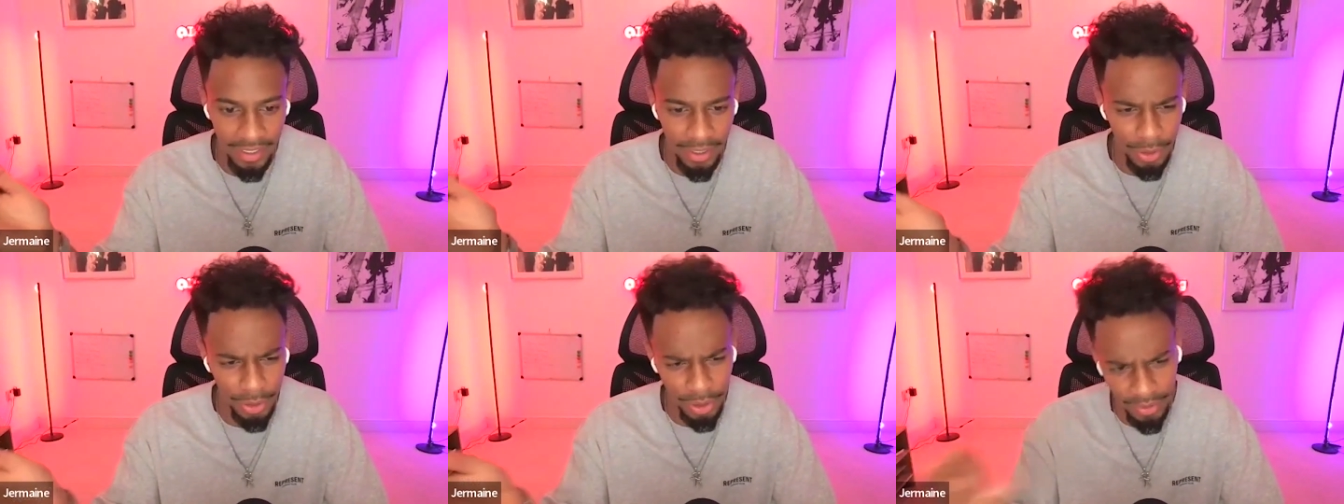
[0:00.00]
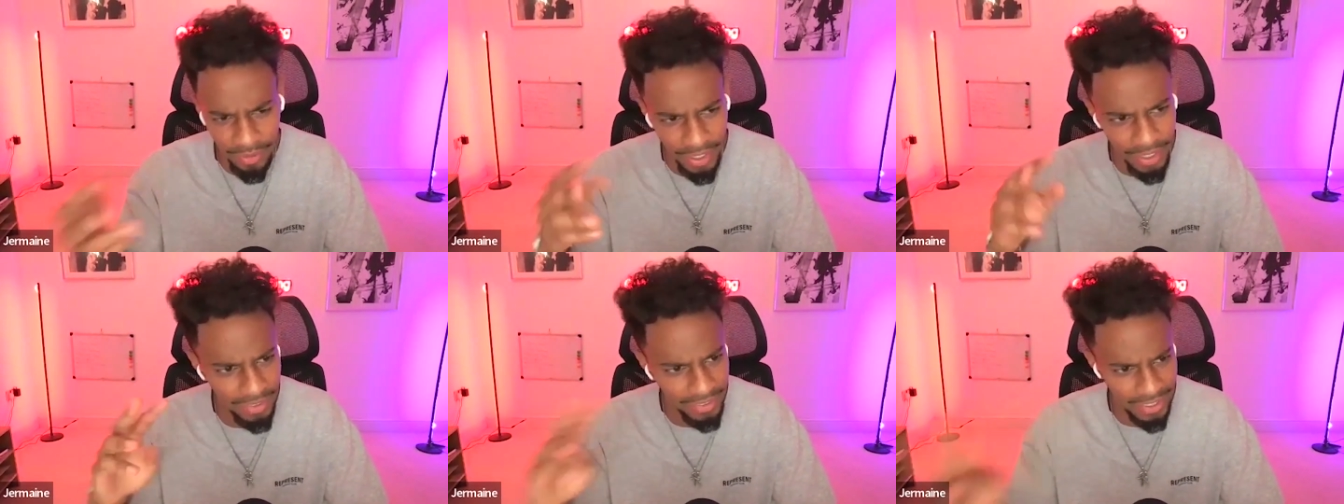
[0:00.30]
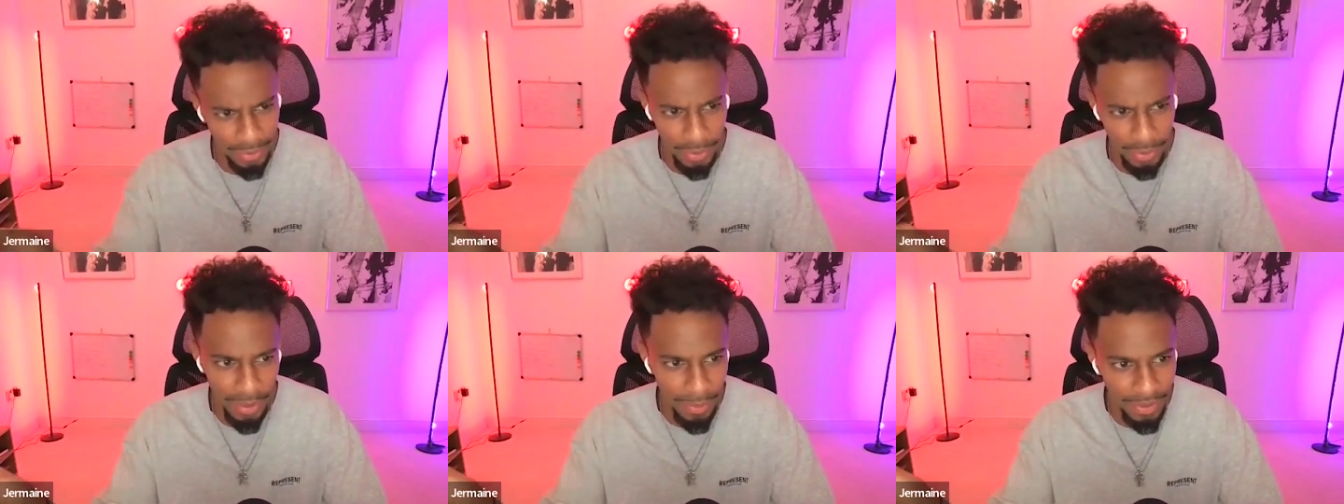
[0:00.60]
OnlyFans
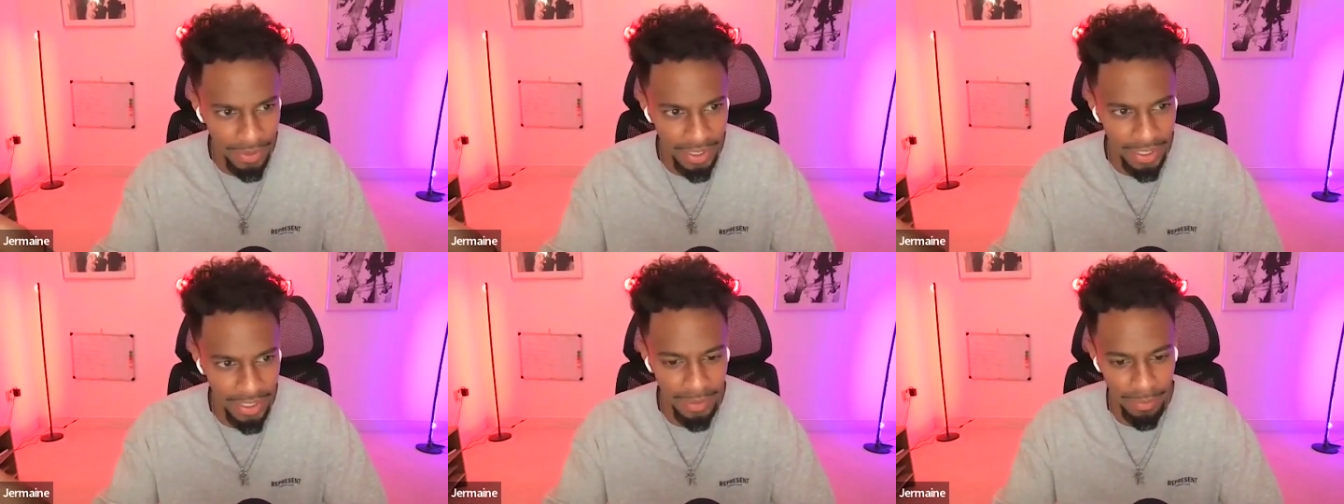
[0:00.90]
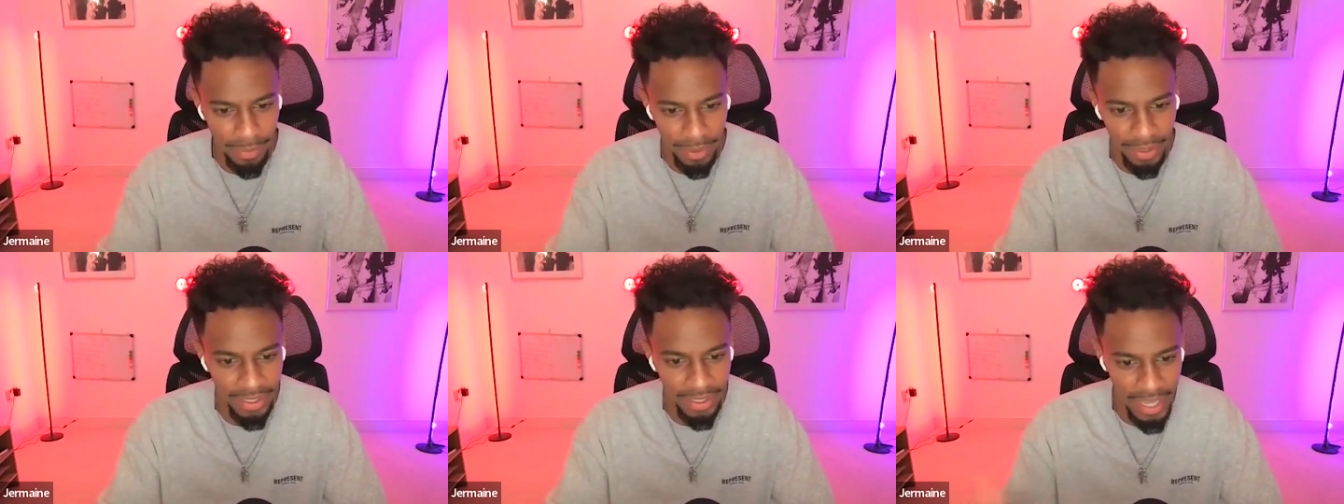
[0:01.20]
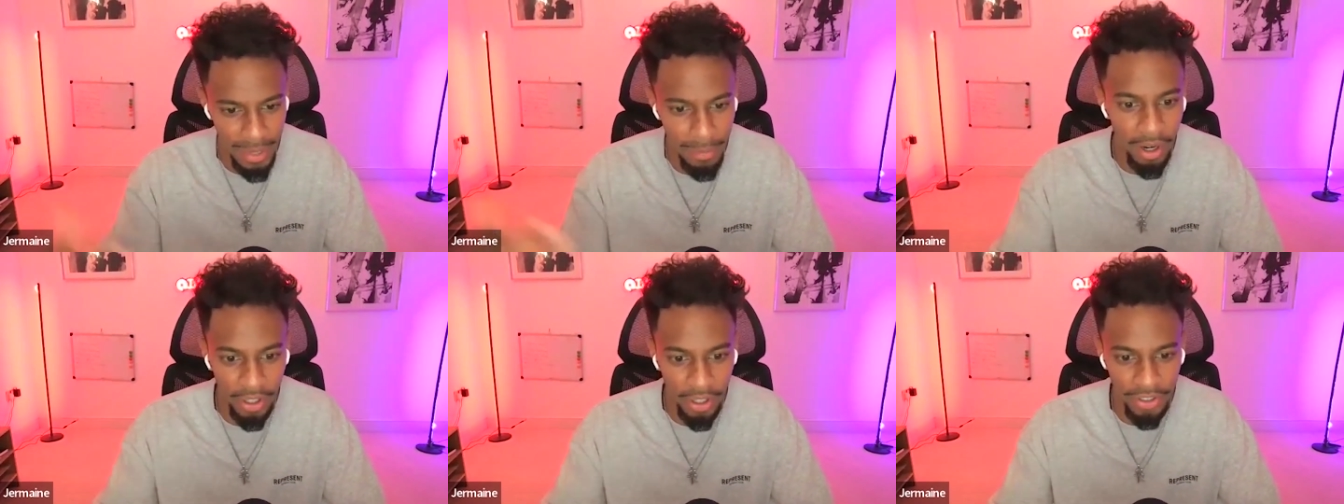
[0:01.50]
take 20%, but
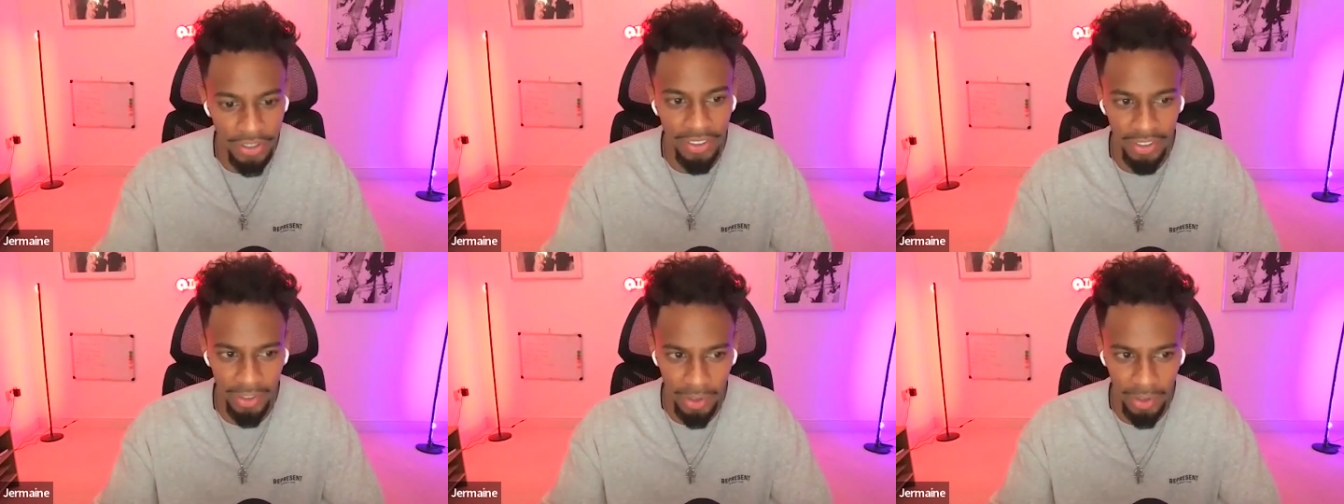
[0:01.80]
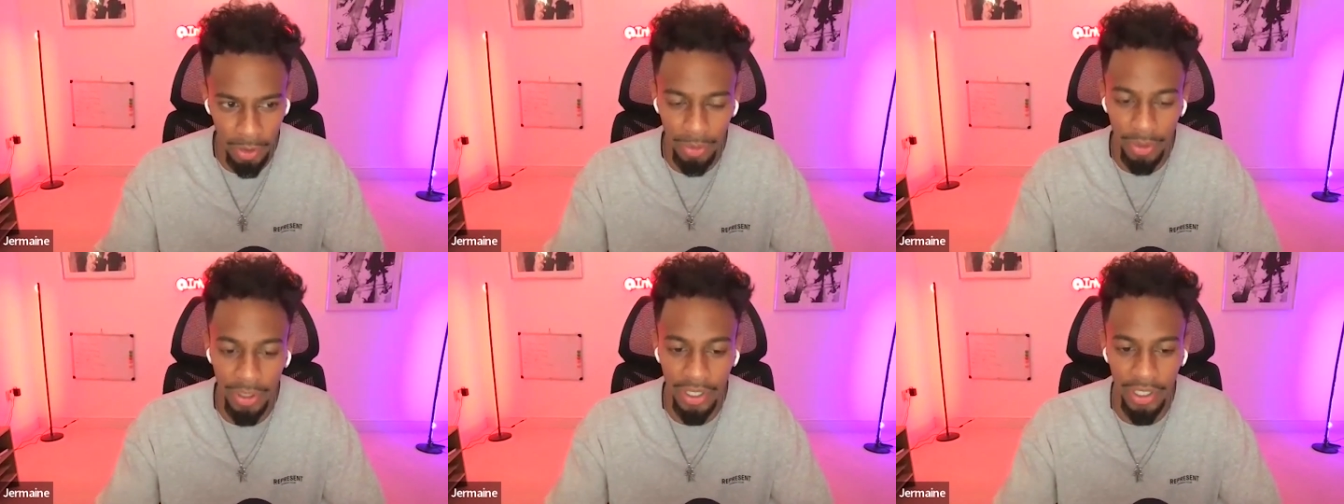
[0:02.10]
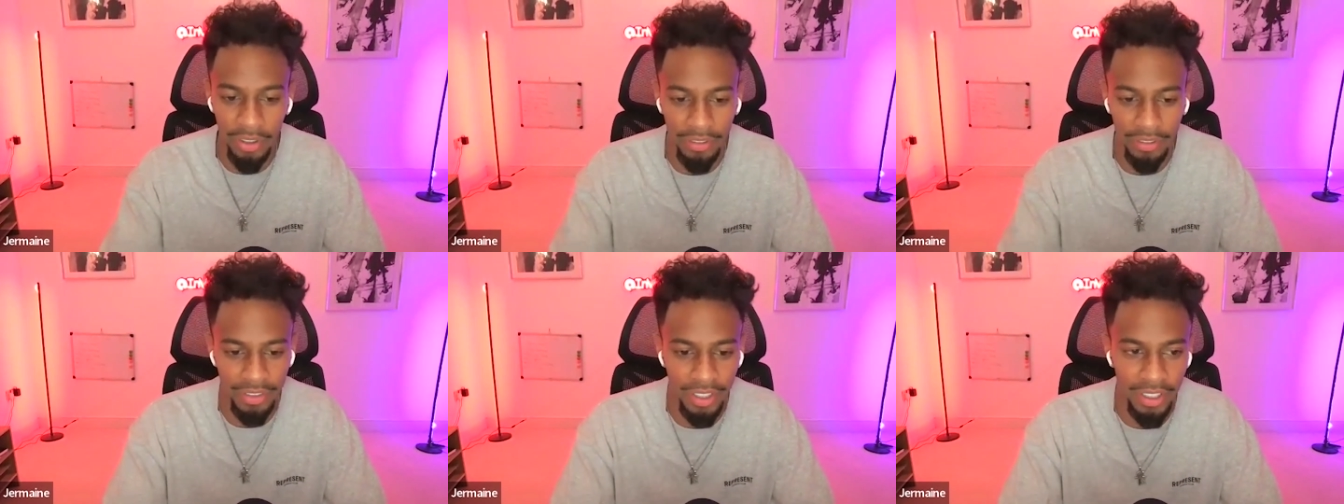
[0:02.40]
their margins are a lot more
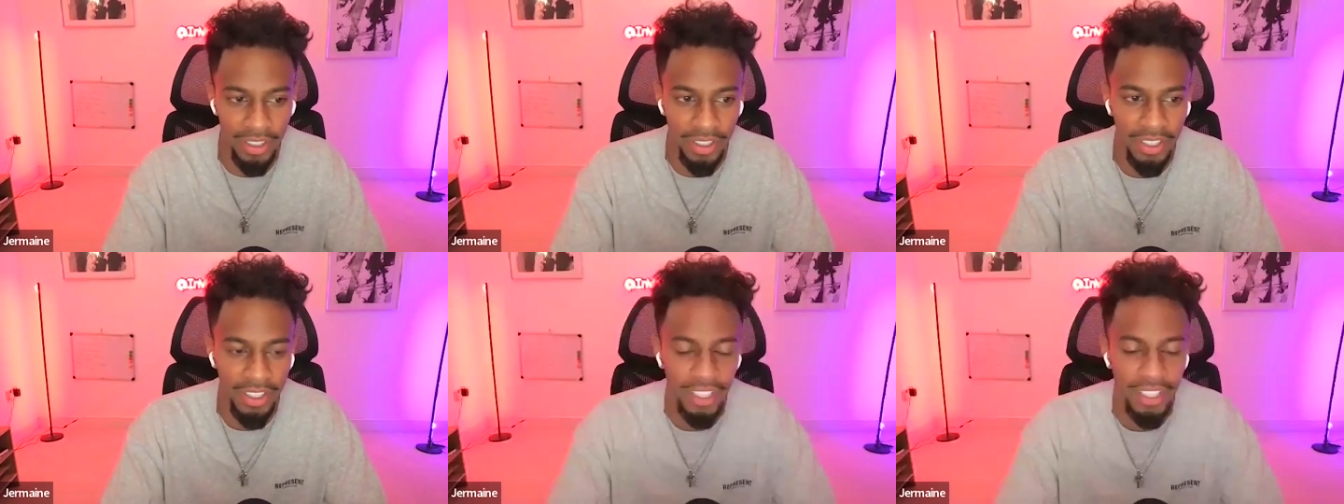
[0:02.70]
healthier.